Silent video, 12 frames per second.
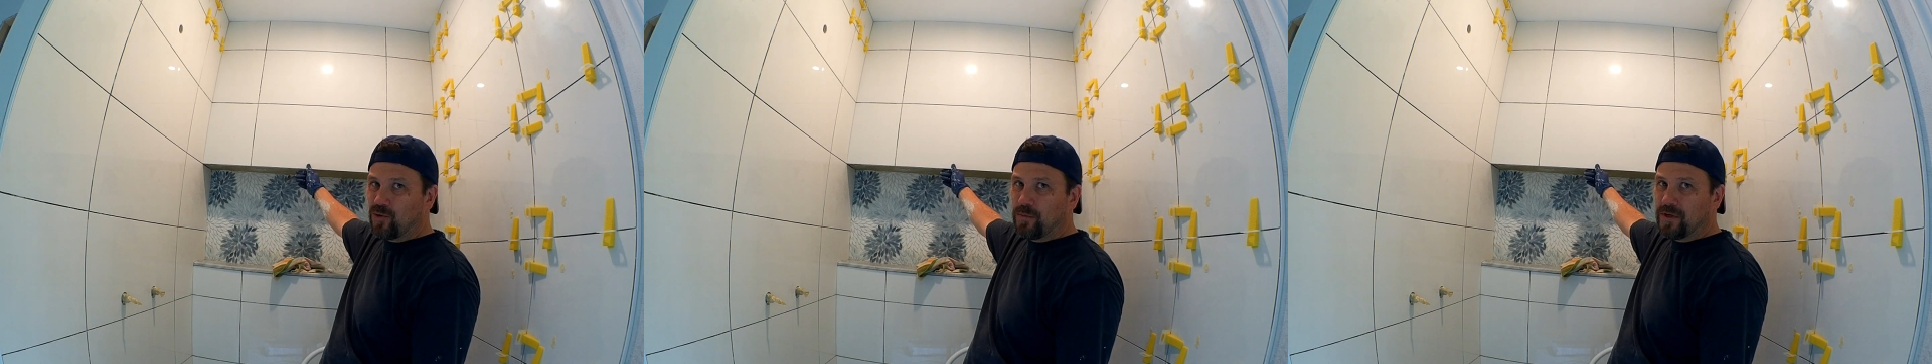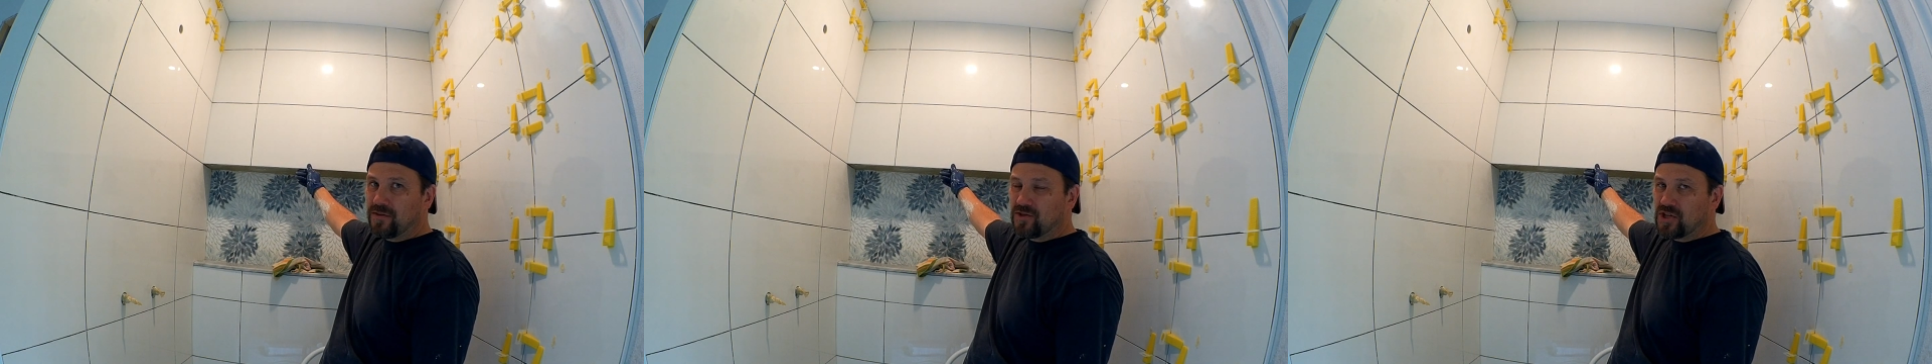
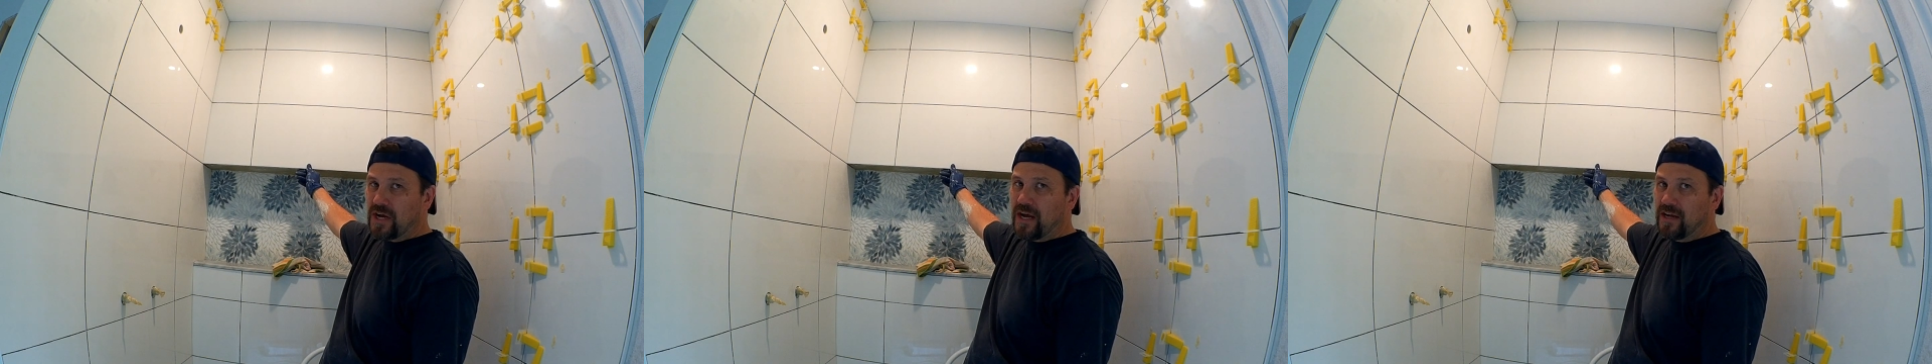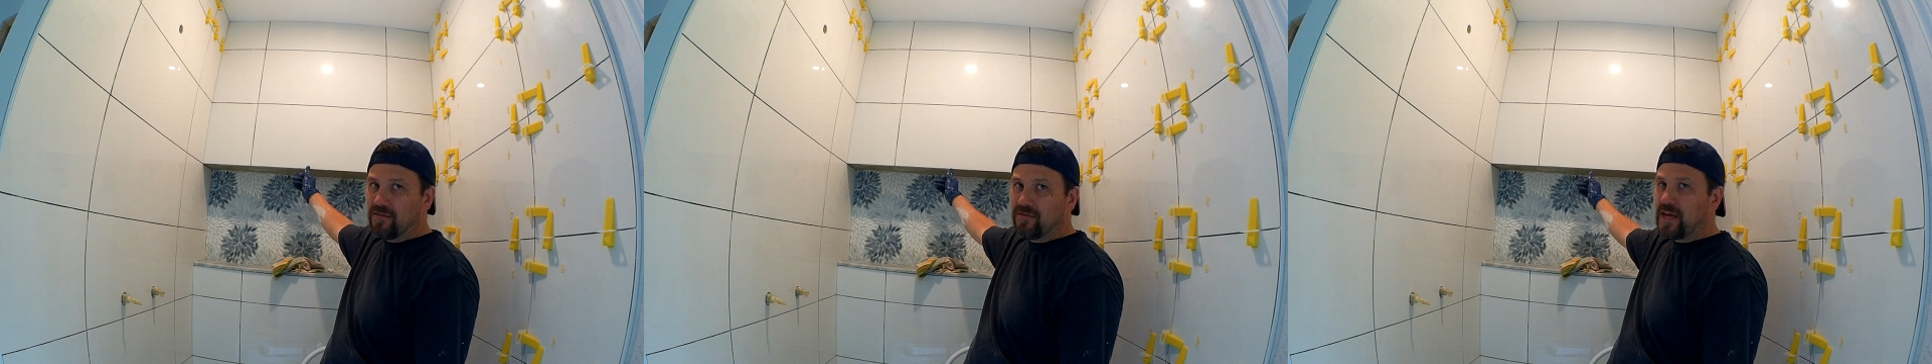bit
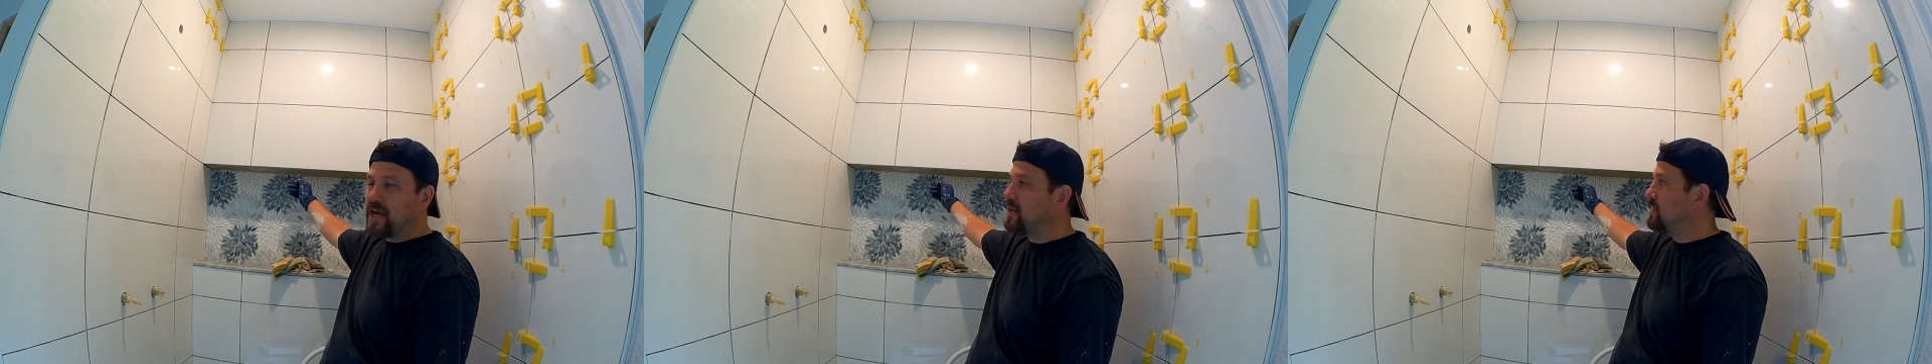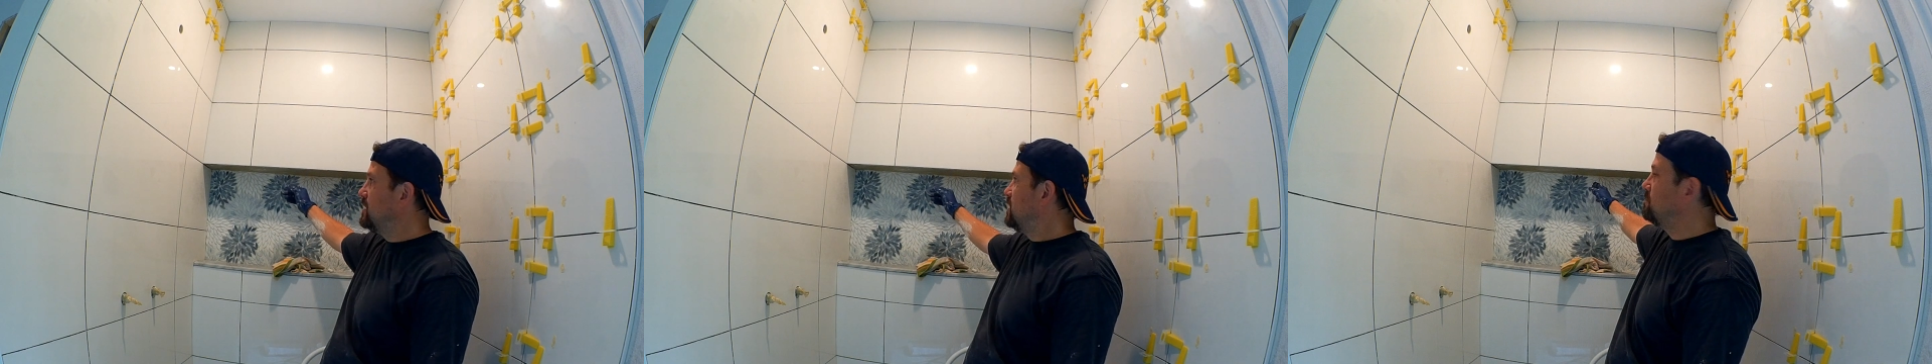shy of
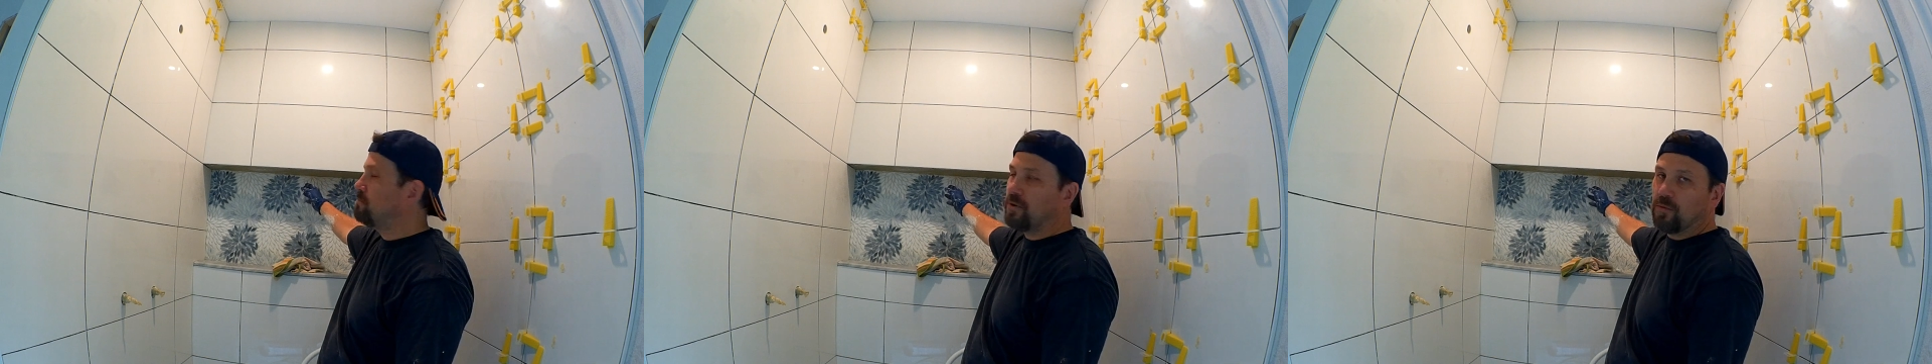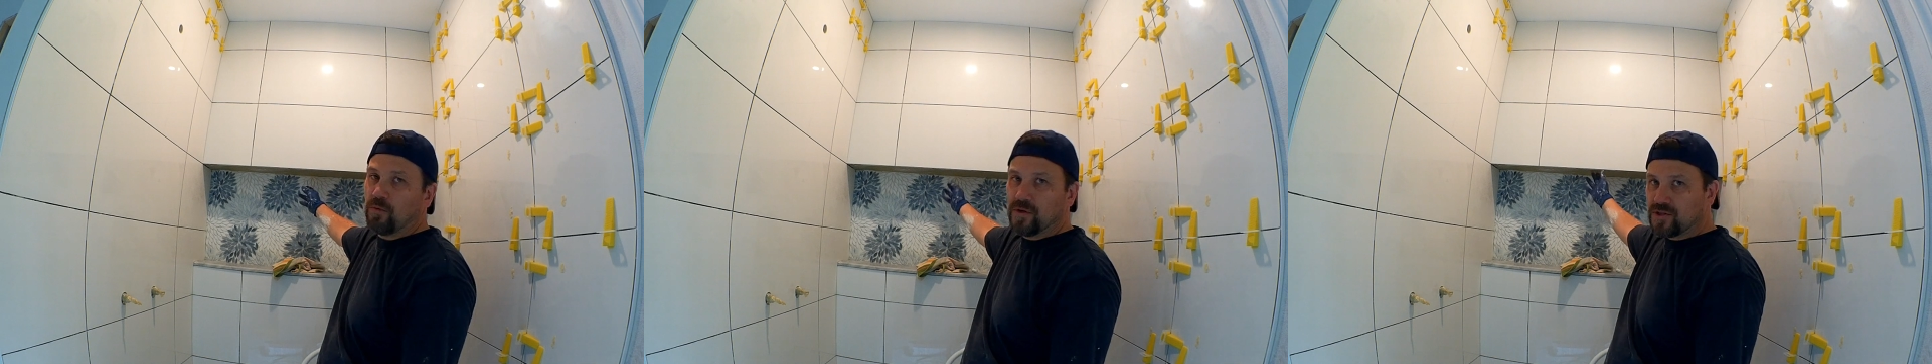that,
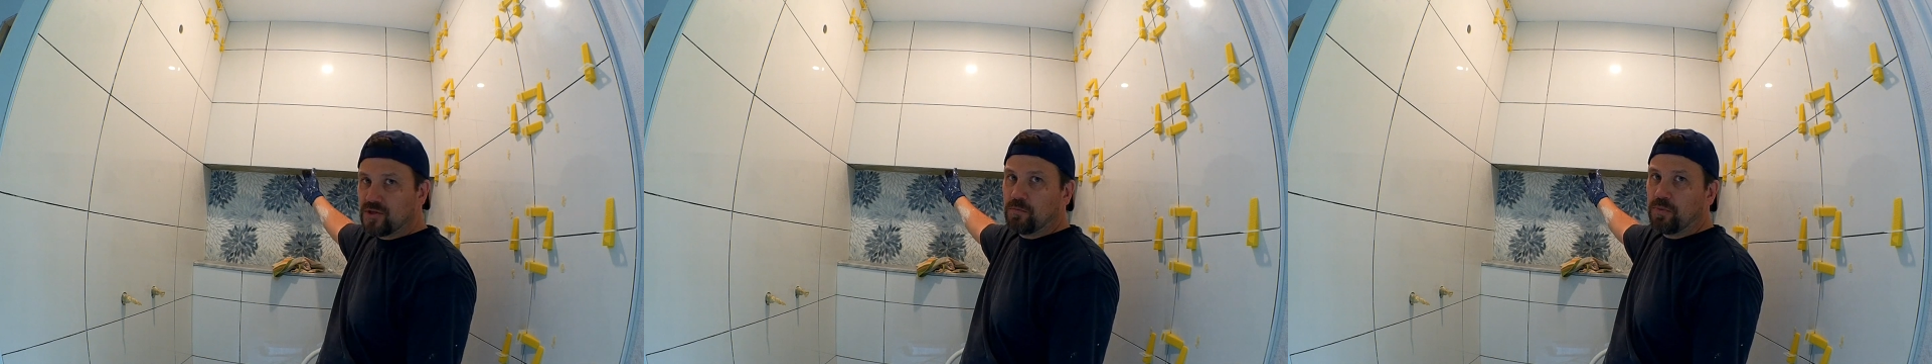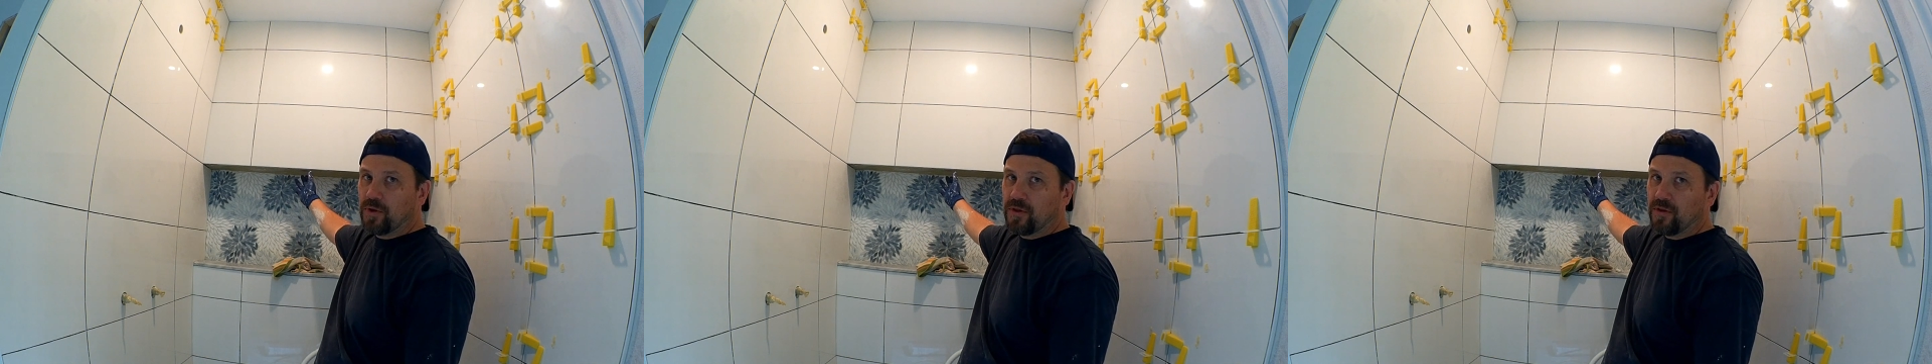but once you
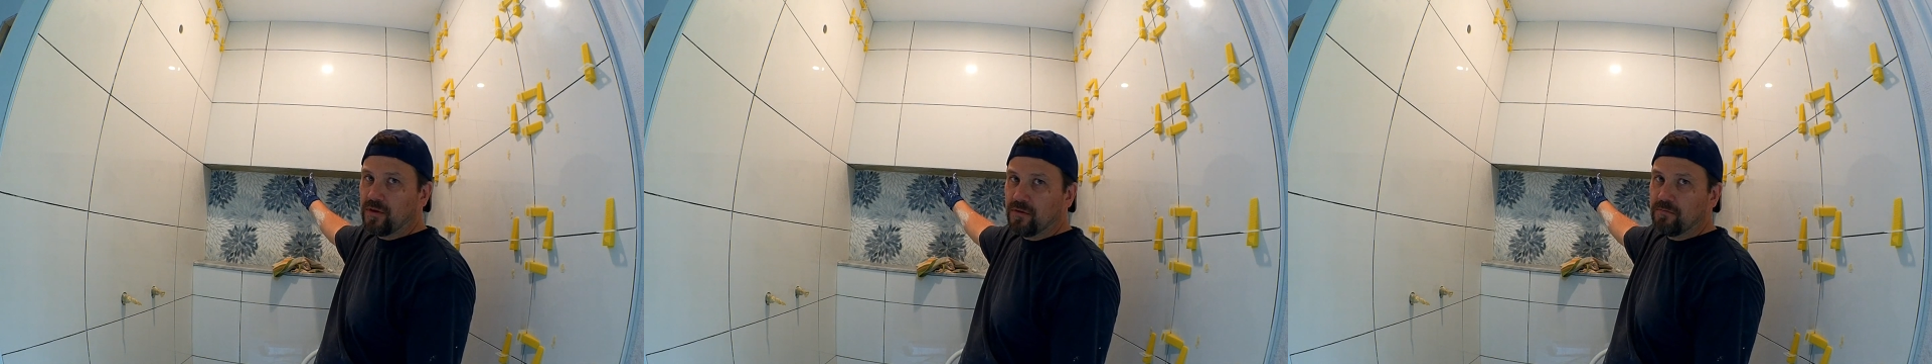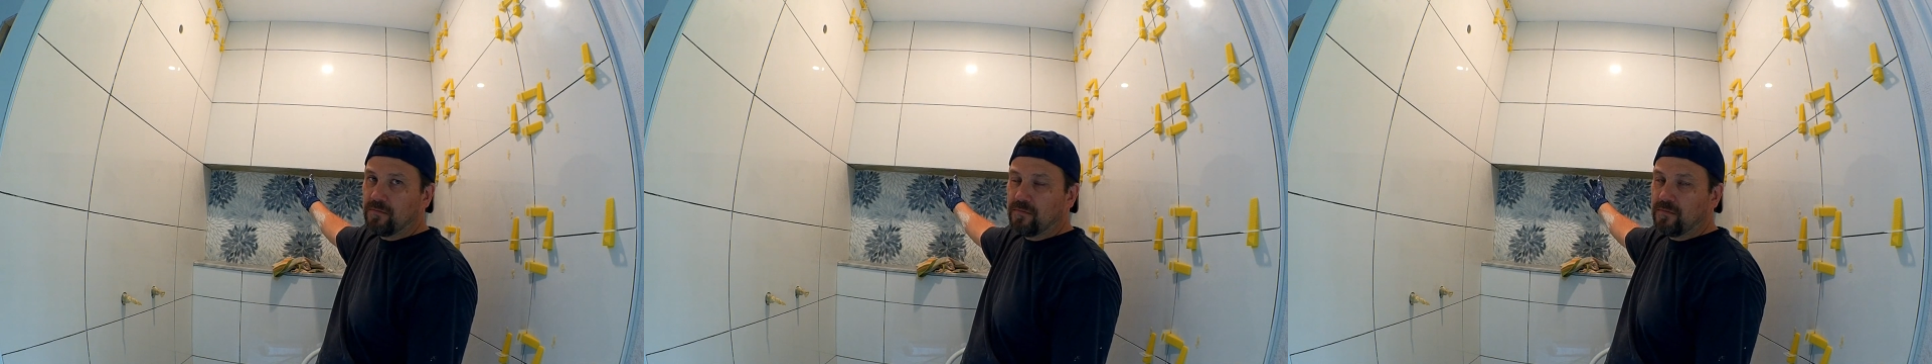put the